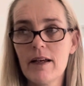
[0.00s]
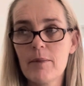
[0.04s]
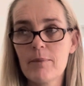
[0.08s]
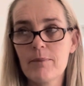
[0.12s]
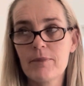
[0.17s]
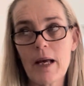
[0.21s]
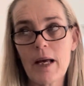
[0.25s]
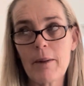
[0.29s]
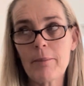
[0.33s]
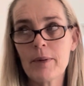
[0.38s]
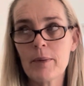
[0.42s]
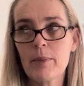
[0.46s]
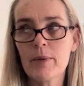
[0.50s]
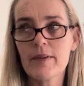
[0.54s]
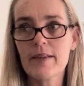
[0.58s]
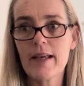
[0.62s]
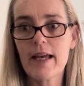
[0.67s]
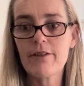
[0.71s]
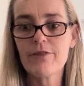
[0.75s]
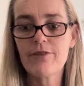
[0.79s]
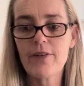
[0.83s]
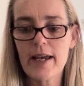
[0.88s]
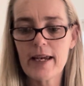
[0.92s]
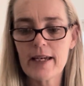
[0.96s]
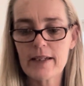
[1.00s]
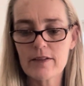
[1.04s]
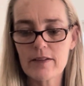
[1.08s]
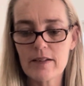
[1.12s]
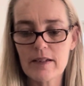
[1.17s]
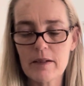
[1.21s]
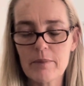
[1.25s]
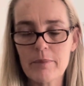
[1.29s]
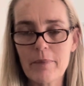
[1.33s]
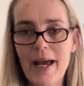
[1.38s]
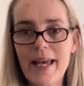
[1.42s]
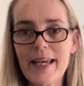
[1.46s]
Some people say fake it till
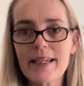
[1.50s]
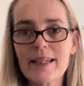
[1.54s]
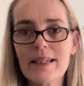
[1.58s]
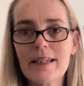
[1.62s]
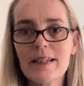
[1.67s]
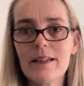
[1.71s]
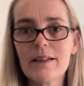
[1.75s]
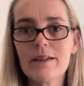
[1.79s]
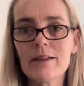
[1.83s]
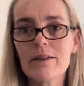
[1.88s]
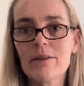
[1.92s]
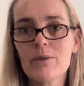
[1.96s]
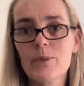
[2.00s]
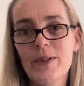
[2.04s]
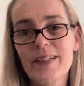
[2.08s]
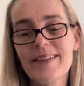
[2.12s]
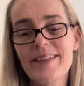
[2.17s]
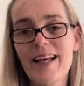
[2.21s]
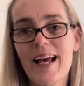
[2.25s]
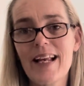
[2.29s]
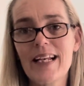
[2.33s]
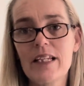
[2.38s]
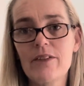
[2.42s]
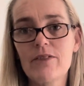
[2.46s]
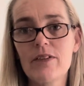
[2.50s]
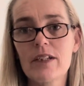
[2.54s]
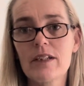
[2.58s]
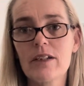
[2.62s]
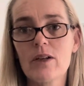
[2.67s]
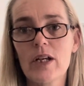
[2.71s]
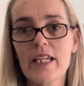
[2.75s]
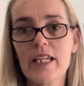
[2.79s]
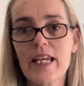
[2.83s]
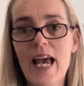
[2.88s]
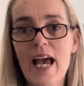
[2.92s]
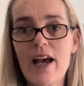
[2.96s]
you make it. We say live it
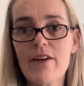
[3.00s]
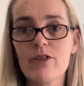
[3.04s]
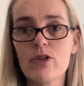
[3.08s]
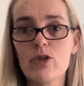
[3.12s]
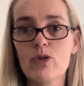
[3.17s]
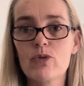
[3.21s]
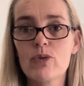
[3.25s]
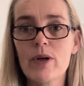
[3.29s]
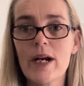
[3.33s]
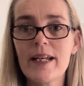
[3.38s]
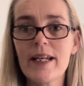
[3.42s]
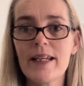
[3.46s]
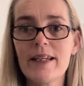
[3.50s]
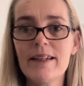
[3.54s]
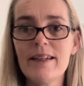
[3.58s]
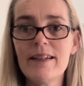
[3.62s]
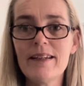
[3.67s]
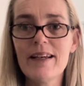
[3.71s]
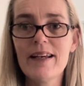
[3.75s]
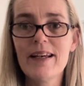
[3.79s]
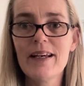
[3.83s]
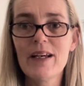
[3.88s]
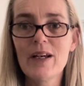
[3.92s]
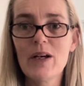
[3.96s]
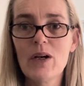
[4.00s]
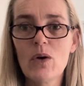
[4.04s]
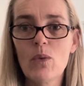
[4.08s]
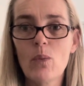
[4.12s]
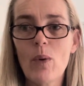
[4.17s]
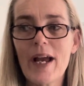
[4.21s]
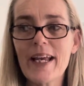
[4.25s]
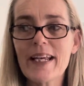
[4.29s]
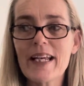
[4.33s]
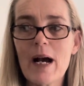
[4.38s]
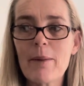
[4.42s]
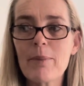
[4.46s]
like you have it already.
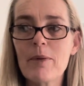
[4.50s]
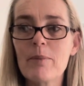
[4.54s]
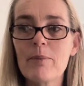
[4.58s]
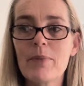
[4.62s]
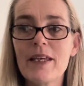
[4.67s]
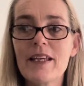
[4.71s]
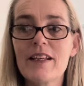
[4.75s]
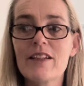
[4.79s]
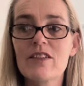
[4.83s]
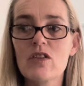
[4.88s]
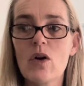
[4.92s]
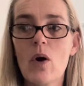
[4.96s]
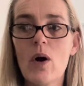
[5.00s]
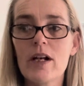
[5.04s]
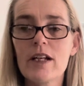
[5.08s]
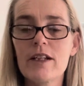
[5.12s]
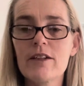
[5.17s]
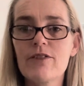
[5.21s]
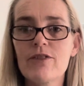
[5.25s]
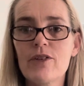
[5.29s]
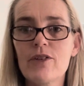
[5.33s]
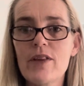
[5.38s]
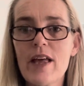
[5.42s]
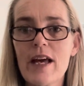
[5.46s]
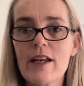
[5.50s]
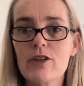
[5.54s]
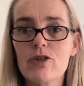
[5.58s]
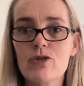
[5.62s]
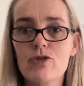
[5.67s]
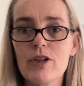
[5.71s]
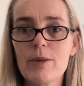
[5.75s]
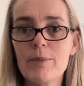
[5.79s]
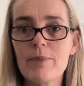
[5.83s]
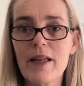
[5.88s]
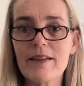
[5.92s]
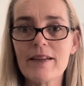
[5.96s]
Wake up and be excited for that
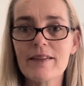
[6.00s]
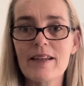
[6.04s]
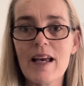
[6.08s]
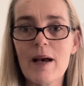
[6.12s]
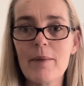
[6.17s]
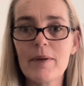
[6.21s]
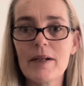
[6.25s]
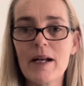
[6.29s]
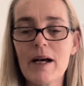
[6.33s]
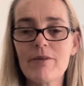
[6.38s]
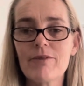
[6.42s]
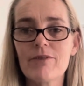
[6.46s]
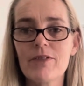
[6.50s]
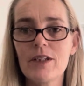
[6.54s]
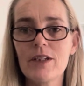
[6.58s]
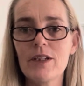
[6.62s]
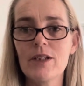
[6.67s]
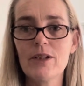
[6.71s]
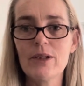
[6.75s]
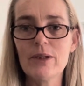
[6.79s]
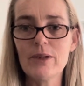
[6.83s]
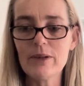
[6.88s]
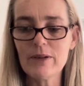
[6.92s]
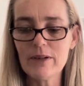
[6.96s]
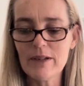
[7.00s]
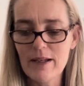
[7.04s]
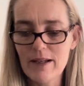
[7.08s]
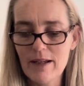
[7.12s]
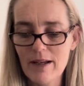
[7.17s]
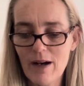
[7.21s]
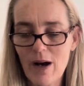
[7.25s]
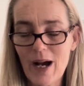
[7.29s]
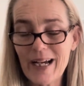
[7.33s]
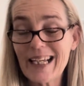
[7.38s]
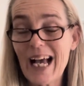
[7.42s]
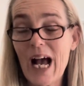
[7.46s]
trip that's coming up for you.
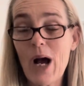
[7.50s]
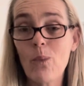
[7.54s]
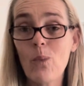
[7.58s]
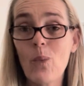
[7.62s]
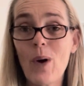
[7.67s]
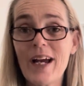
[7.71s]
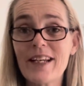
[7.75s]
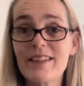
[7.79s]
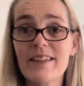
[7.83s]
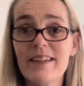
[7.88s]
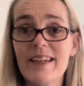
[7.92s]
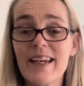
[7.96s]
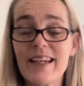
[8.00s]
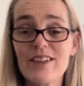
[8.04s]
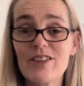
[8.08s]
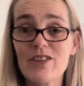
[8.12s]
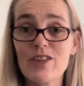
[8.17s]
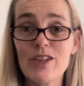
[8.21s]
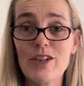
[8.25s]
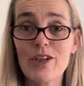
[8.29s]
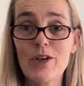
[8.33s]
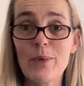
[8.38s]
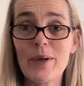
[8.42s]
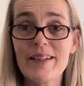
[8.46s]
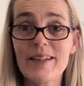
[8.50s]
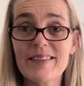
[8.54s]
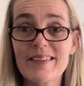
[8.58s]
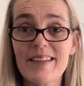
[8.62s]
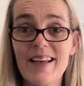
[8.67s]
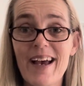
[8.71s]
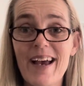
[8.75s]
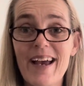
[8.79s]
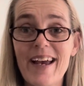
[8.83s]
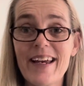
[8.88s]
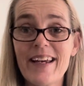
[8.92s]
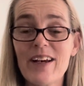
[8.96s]
I can't wait to get to the
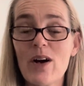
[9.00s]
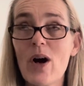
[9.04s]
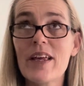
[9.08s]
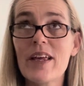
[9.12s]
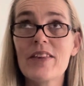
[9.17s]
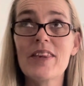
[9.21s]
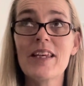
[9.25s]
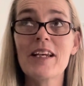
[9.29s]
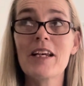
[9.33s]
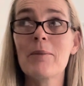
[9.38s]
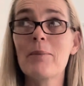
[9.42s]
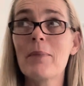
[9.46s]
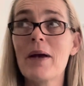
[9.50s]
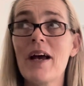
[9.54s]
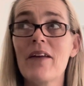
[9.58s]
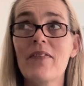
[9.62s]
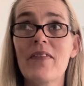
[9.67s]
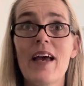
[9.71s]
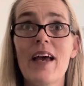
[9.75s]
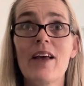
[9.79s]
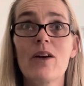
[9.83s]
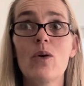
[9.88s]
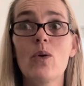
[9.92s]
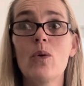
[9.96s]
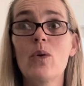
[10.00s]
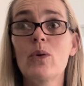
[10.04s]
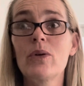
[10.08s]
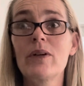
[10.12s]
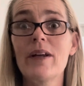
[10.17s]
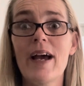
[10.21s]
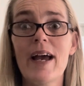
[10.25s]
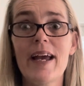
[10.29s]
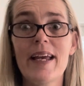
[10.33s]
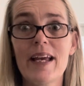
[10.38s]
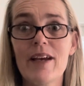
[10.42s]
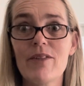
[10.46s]
USA. I think about that all
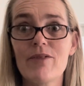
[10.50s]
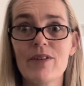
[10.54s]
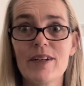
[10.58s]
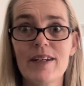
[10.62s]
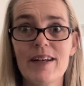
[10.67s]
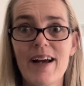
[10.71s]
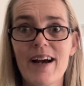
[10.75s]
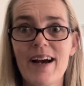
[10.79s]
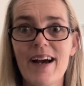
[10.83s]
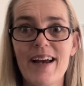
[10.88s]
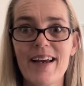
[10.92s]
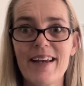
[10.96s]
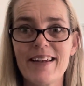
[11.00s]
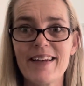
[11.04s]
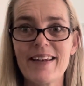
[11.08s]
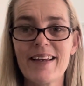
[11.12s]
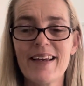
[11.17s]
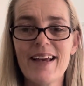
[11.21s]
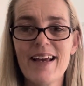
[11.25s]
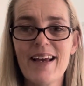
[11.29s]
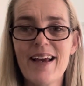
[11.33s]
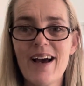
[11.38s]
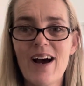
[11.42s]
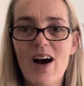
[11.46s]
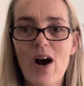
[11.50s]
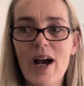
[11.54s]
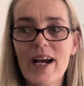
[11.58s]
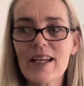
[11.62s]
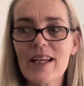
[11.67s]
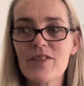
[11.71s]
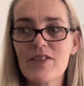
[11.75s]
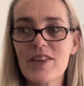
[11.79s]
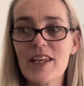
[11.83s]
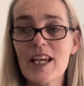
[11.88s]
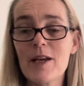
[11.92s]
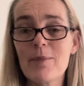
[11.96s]
day, every day. I
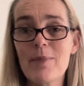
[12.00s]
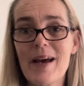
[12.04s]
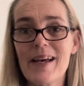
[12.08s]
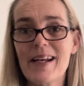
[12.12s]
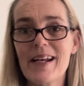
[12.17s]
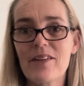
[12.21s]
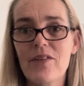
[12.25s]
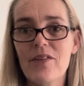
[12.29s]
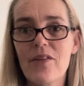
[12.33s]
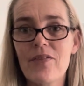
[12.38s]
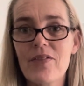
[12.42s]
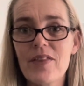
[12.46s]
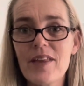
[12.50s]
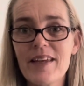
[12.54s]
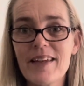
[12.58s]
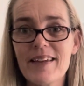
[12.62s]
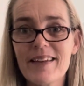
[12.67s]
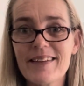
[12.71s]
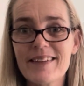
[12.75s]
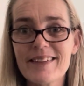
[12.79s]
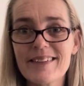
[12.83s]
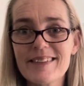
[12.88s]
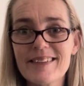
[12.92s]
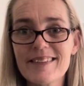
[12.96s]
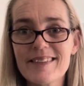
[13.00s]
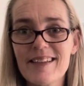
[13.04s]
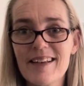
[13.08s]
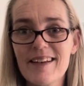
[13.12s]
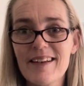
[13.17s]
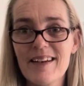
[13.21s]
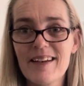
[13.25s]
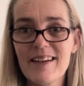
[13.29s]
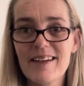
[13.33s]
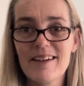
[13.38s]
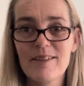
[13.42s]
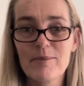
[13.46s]
can think about other things.
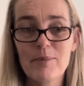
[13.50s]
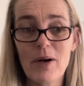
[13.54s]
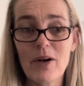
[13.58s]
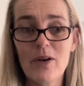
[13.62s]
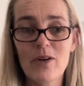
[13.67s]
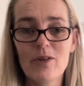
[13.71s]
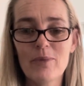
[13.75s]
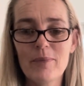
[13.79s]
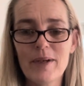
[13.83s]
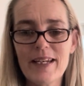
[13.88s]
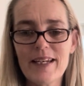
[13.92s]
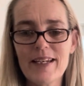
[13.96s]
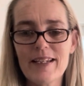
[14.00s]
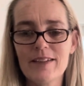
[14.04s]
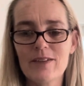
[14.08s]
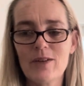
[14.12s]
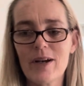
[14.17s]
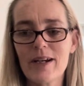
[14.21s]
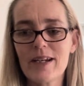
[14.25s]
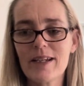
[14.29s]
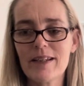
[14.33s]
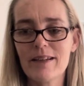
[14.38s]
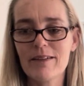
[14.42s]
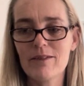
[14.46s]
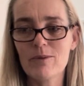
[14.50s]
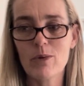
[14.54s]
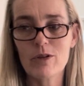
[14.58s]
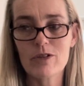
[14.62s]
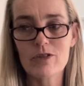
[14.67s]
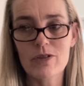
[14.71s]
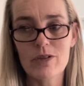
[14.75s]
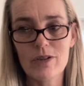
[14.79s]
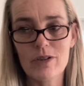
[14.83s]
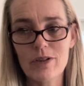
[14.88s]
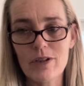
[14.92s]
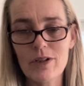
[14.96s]
By all means, I can
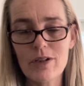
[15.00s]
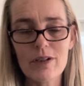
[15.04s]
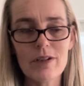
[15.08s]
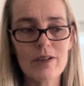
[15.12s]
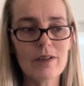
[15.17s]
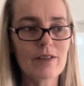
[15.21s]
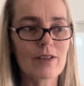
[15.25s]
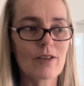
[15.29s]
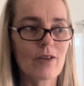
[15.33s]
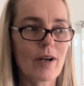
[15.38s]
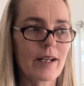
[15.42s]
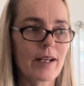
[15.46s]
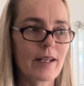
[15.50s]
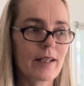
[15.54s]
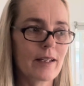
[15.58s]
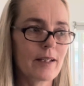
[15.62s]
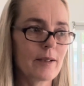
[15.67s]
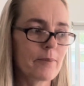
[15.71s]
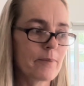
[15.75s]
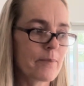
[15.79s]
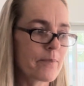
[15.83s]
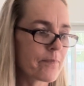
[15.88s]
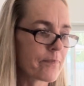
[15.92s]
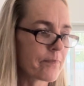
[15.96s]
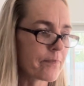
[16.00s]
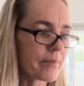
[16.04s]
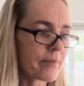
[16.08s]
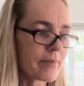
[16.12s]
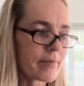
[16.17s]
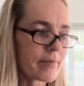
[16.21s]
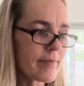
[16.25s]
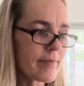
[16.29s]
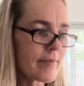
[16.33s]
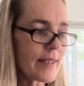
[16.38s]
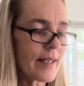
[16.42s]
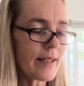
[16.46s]
watch the news or I can
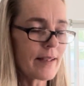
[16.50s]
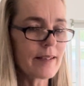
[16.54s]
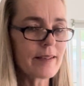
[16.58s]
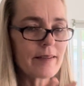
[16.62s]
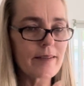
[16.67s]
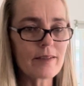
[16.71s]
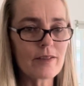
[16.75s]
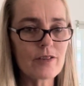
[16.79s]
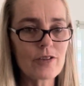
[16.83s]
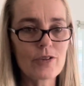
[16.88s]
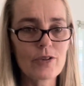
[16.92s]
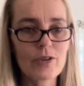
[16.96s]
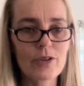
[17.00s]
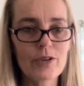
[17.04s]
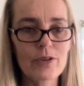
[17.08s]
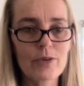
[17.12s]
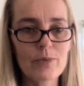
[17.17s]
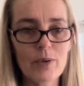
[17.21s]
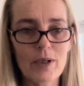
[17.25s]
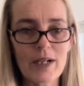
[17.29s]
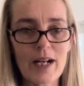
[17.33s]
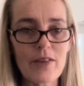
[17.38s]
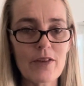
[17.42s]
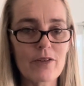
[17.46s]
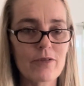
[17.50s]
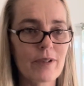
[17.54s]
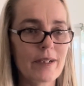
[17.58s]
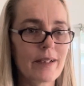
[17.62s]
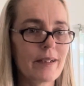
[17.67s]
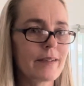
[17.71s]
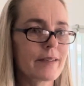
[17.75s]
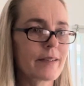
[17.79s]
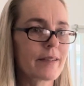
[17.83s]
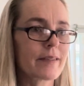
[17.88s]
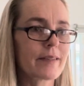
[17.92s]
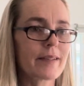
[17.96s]
listen to what other
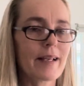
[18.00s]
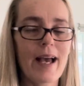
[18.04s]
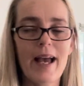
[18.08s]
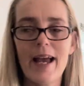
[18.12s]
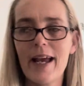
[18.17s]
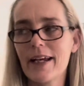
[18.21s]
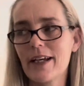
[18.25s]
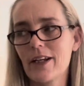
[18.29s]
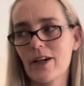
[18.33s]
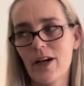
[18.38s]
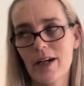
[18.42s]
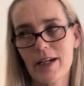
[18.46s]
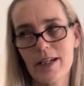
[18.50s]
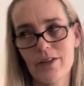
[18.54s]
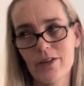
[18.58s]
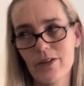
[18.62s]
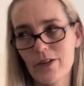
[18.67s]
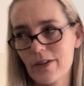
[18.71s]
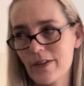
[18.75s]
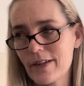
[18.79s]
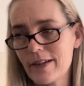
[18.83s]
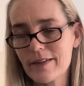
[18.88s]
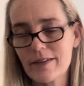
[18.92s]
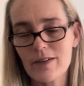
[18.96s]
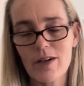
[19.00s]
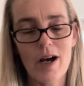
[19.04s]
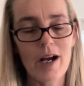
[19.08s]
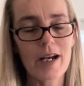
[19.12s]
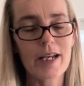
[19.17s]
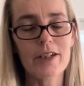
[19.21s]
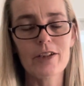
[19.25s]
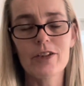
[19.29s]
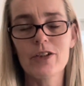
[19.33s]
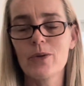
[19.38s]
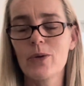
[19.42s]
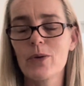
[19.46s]
readers are saying and I can do this. I
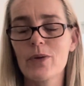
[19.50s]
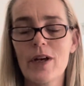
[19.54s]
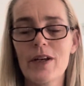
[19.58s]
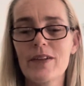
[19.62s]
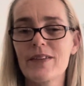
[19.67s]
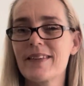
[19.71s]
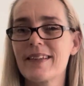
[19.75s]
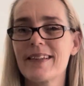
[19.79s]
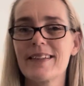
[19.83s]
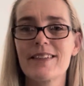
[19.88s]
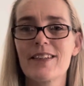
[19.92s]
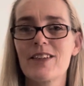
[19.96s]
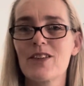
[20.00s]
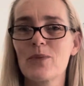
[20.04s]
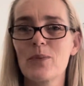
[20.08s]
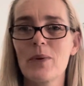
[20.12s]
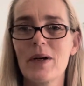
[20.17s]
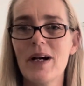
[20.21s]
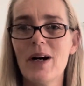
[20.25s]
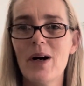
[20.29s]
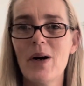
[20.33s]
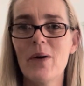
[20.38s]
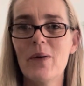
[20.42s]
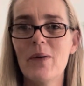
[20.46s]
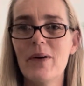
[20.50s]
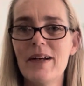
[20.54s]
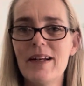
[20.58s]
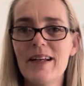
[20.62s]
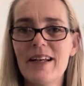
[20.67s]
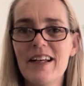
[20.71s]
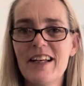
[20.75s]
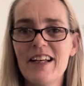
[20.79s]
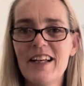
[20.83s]
can do all those things as well.